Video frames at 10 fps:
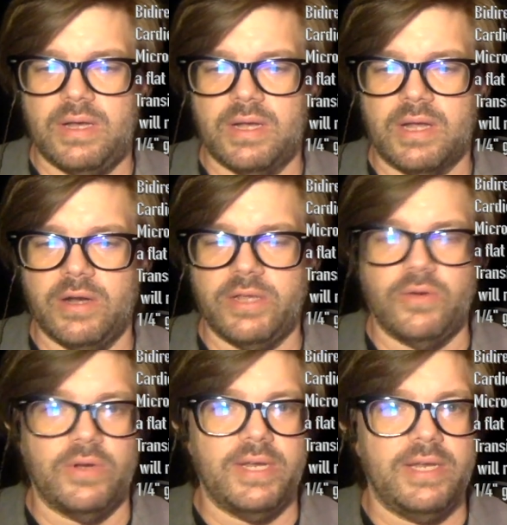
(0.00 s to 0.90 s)

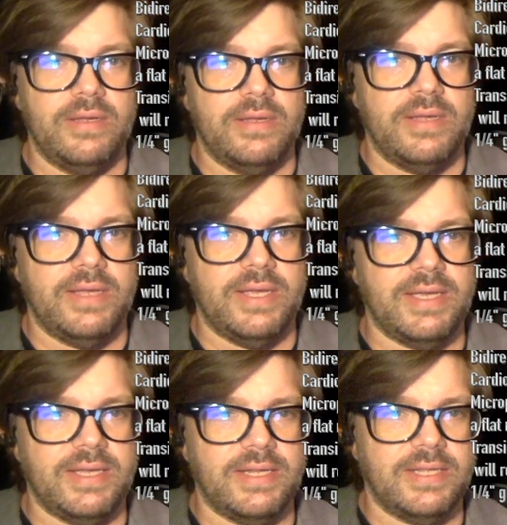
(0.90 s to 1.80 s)
cardioid,
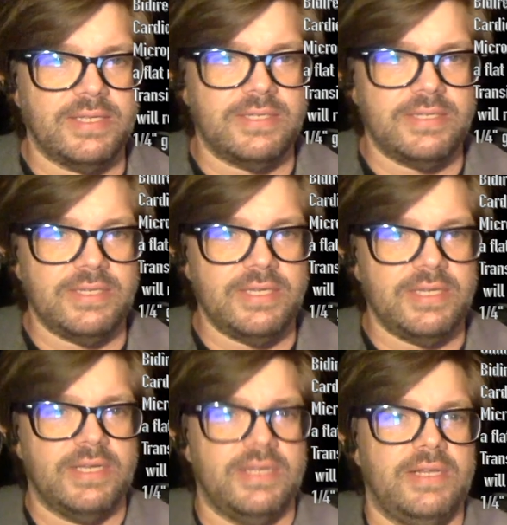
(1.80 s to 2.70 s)
and let's see,
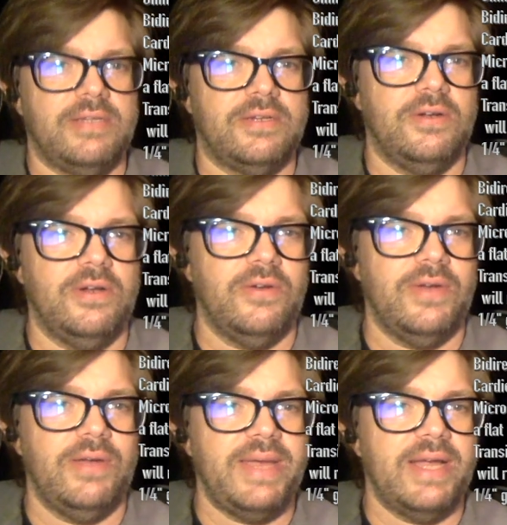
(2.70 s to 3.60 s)
I'll turn it
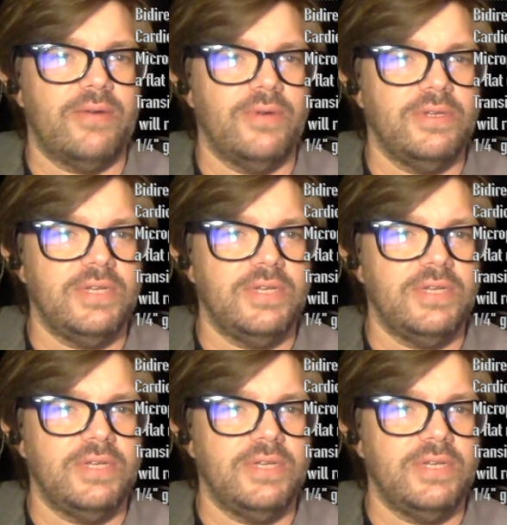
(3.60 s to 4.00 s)
around backwards.